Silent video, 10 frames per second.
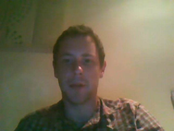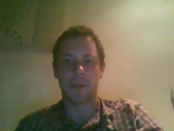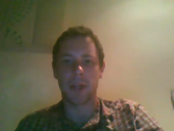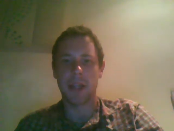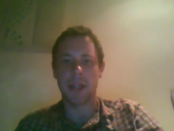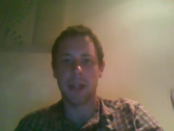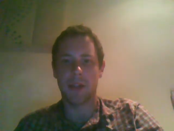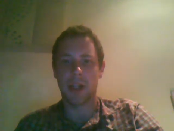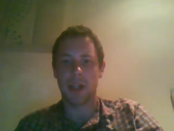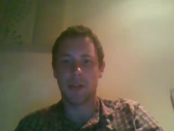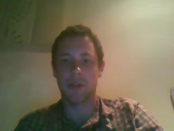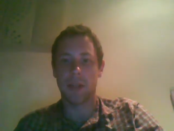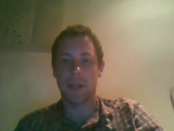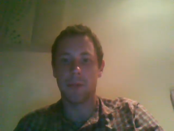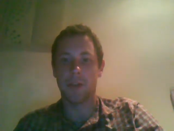from taking the
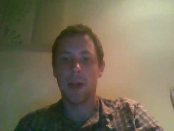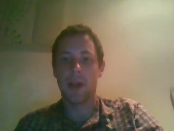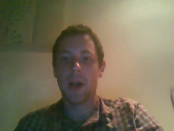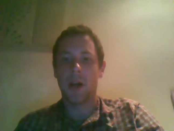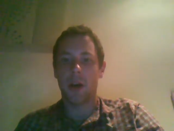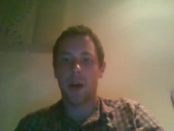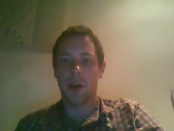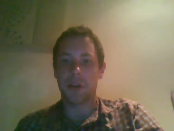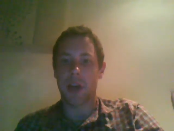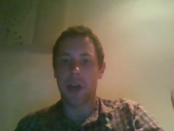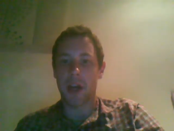extremes on